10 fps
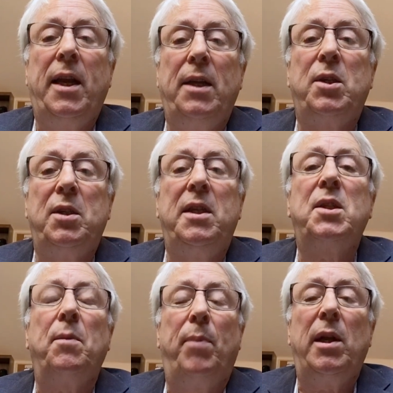kids'
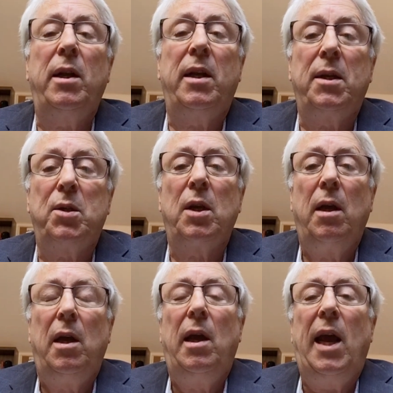disabilities.
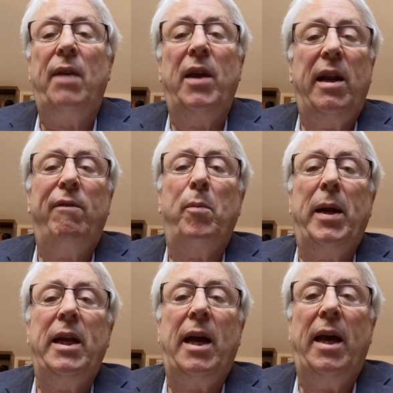And then
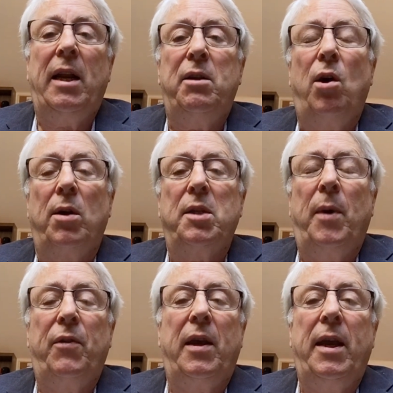everybody kind of talks
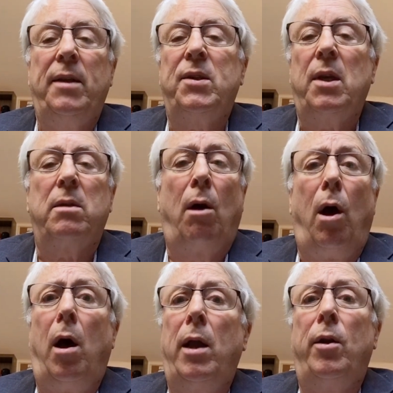about the kid and says,
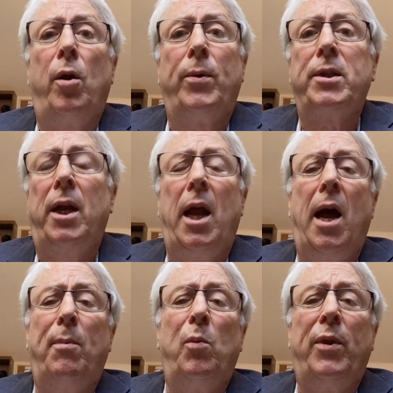I don't know what's going to
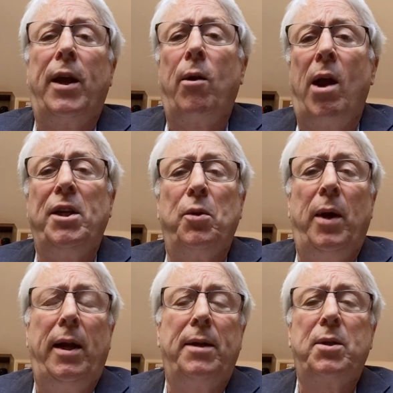happen when they
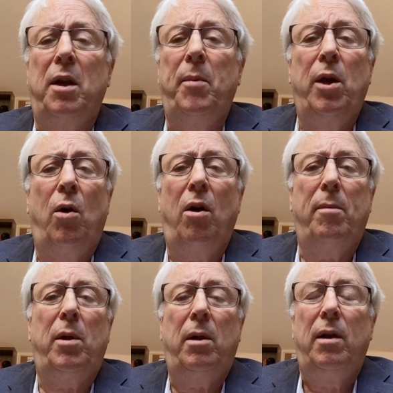graduate. It's going to be
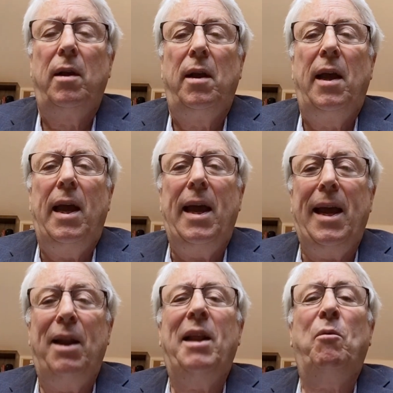horrible.
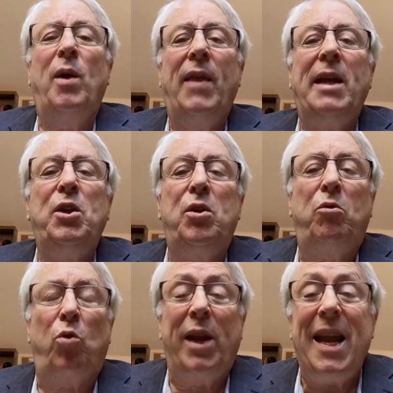And when they
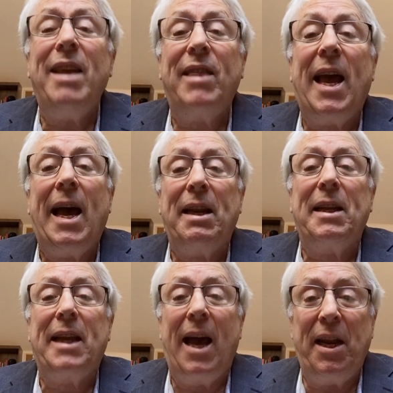create
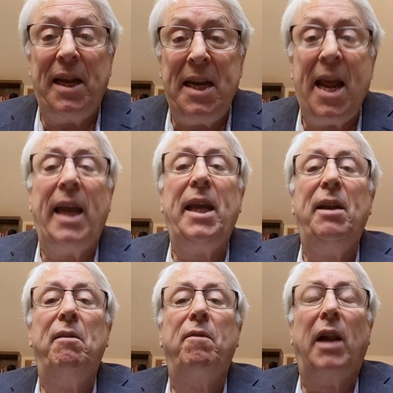that kind of
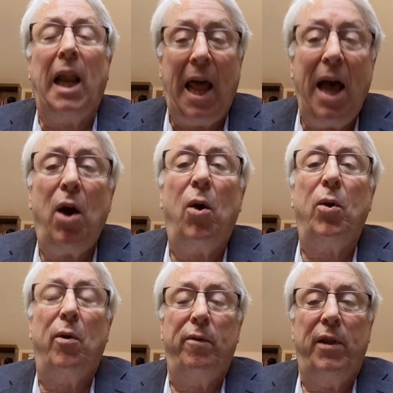negative
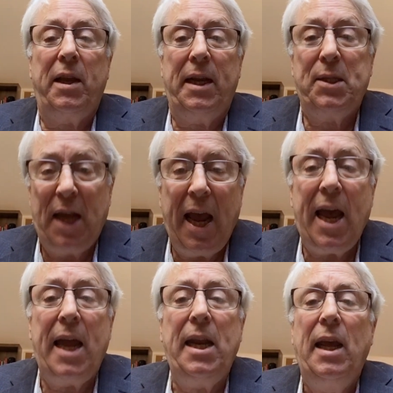cloud over the kid's
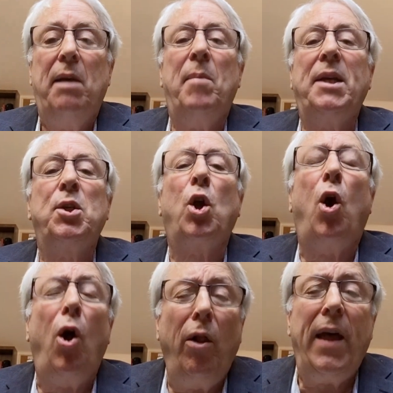head, it makes it
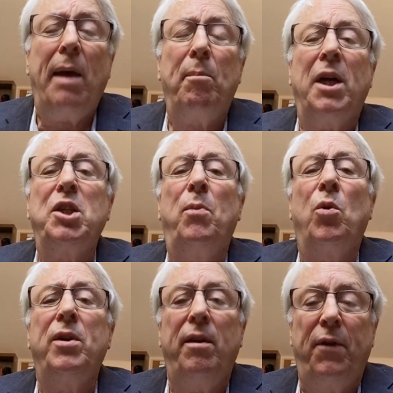all that much
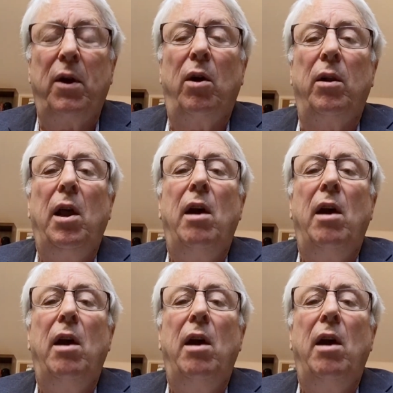more difficult